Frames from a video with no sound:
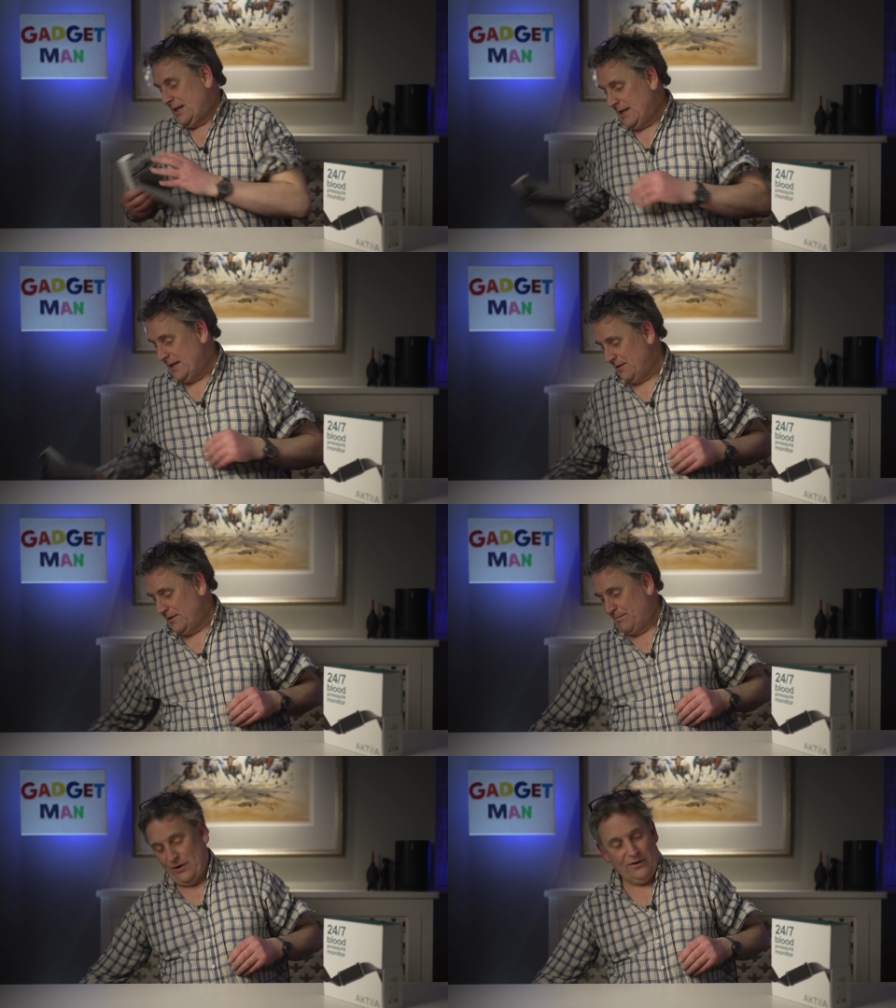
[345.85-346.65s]
in
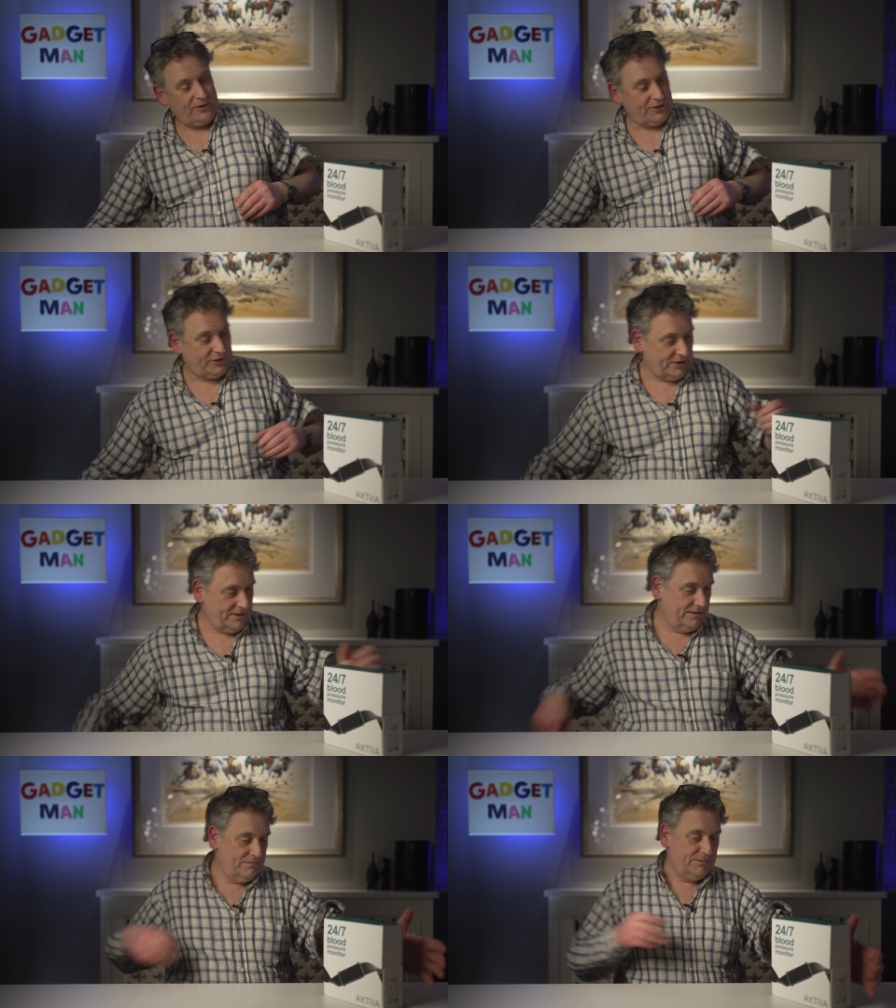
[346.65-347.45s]
the box,
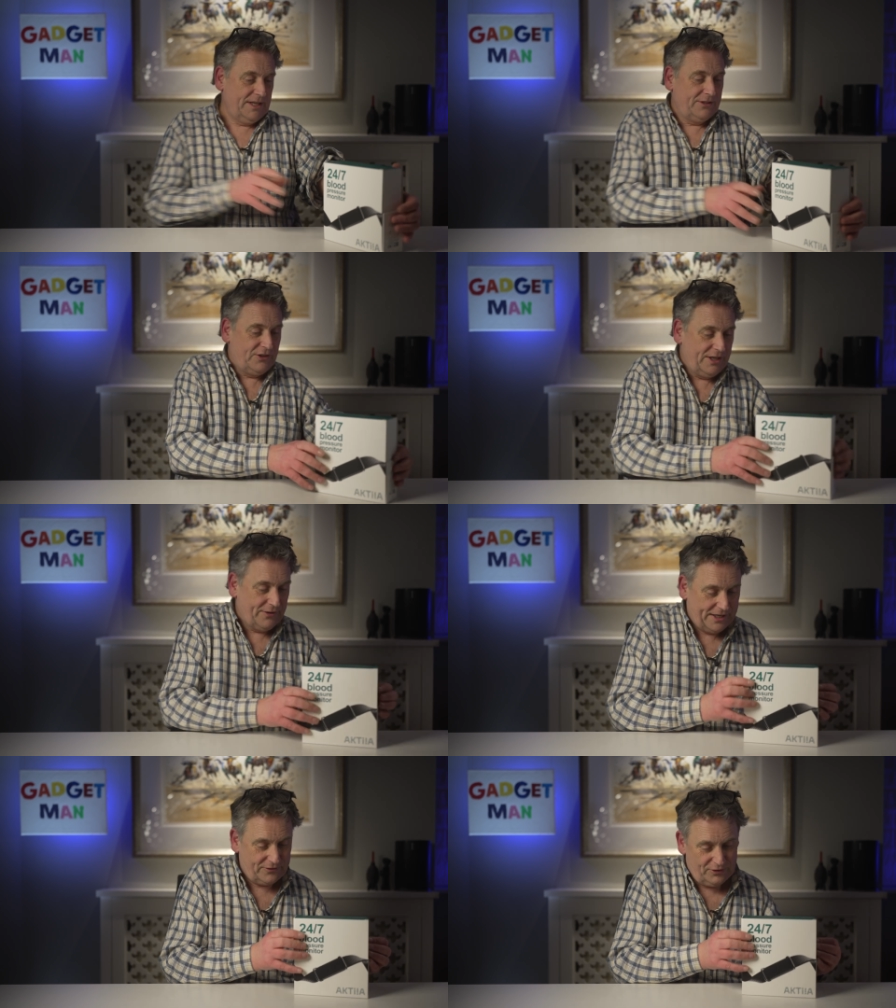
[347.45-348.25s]
well actually you
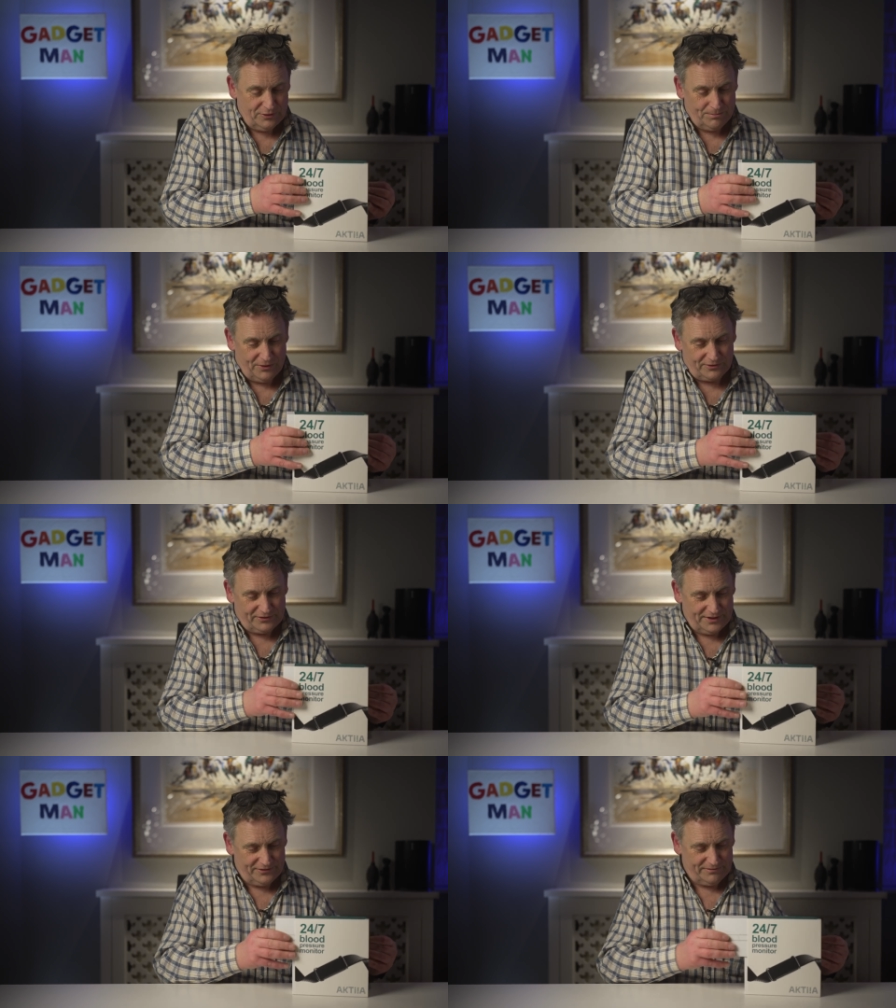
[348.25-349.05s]
get two
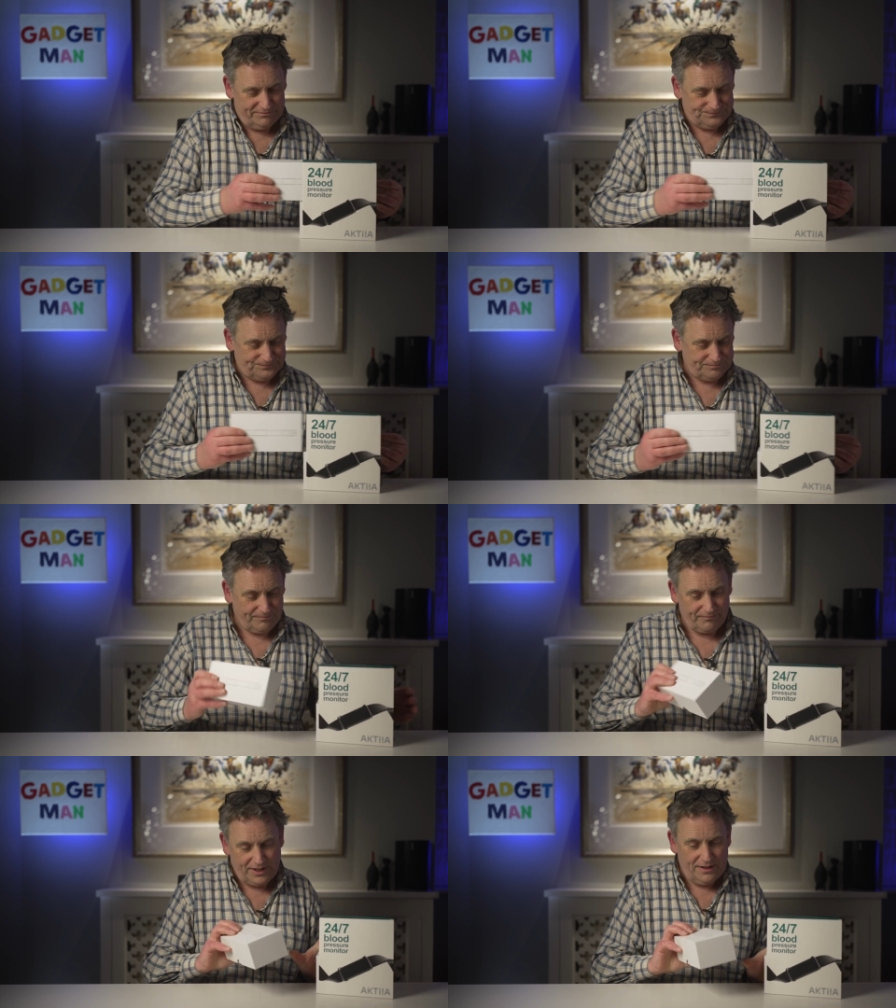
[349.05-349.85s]
boxes,
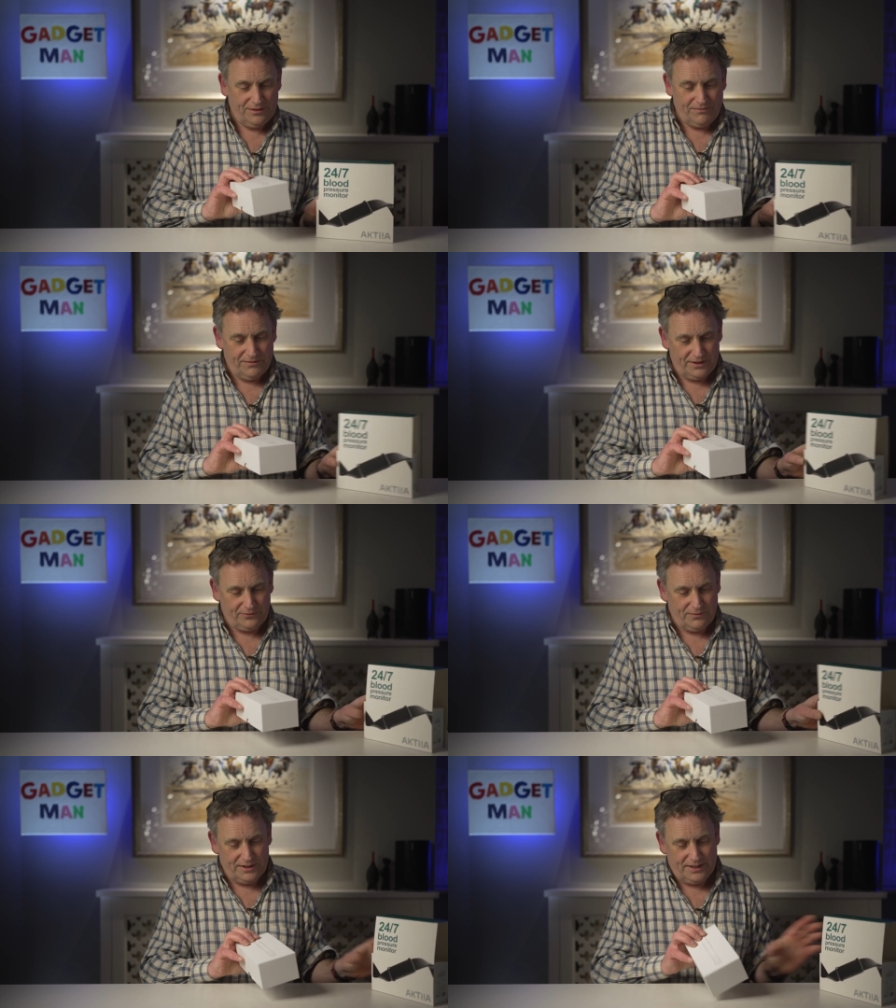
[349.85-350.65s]
and the
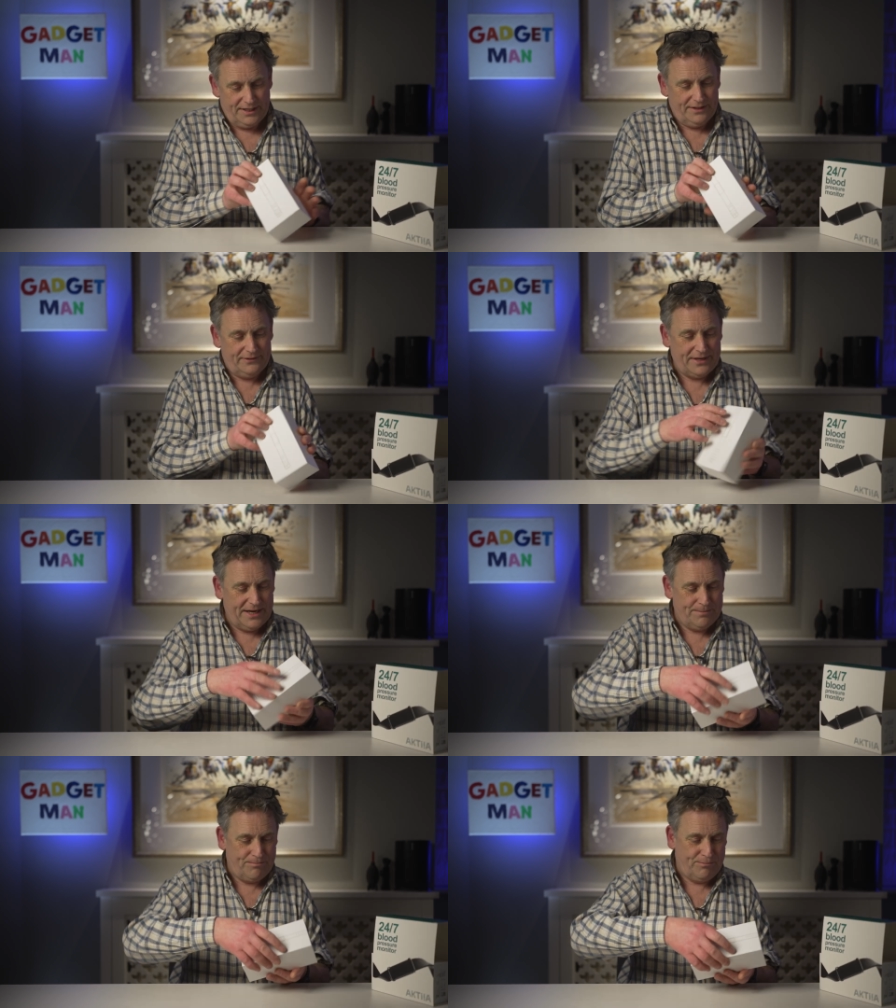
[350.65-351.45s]
first one is
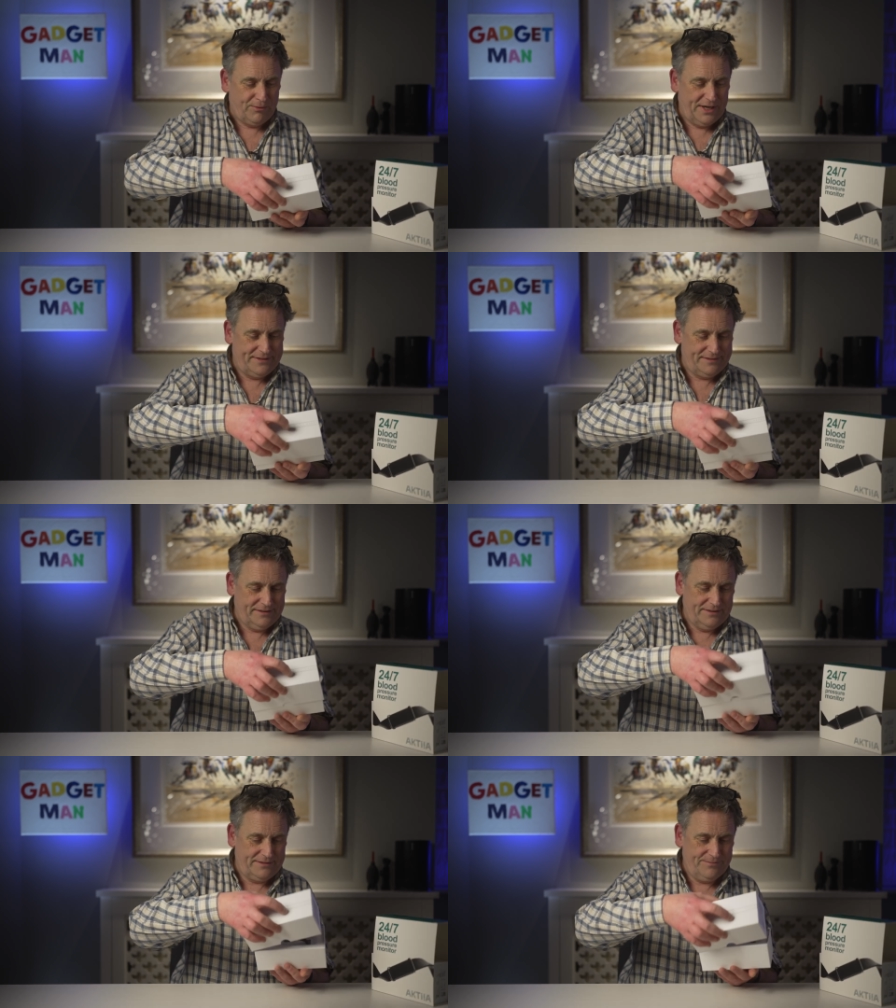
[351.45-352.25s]
a
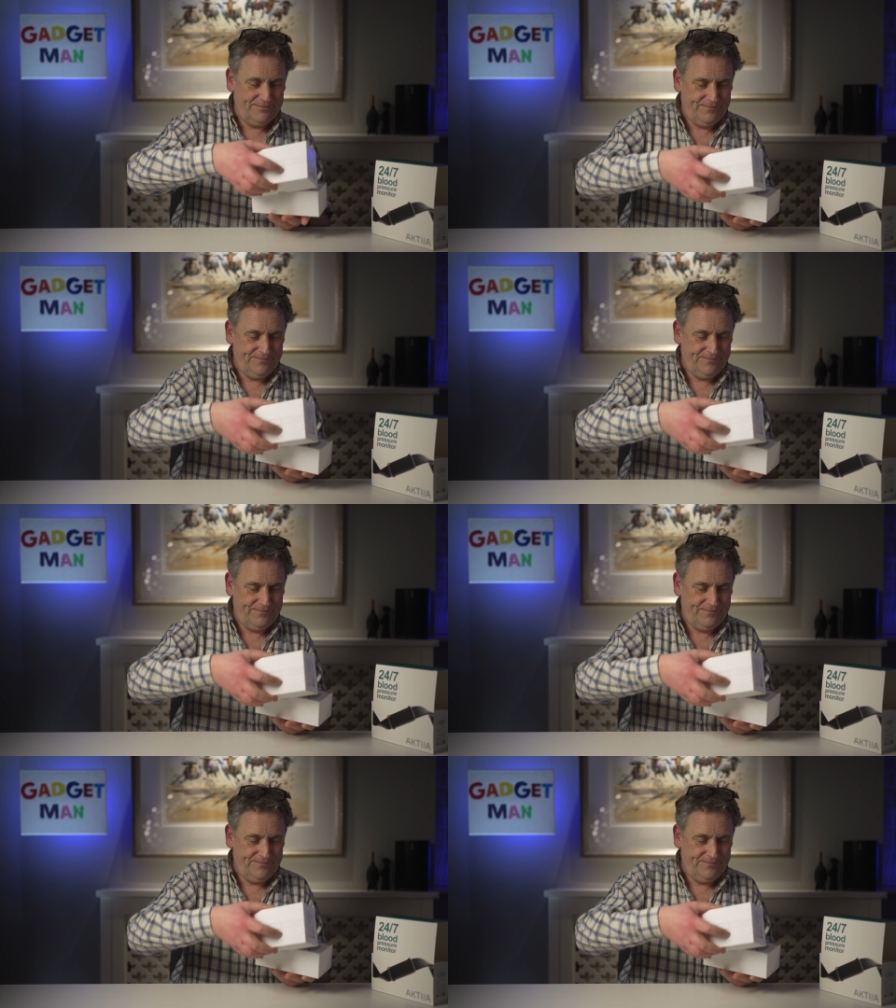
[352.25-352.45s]
bracelet